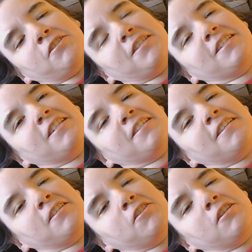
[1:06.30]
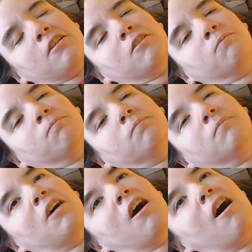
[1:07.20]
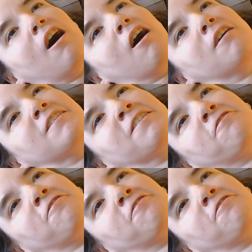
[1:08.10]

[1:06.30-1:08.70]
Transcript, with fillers: think of this? If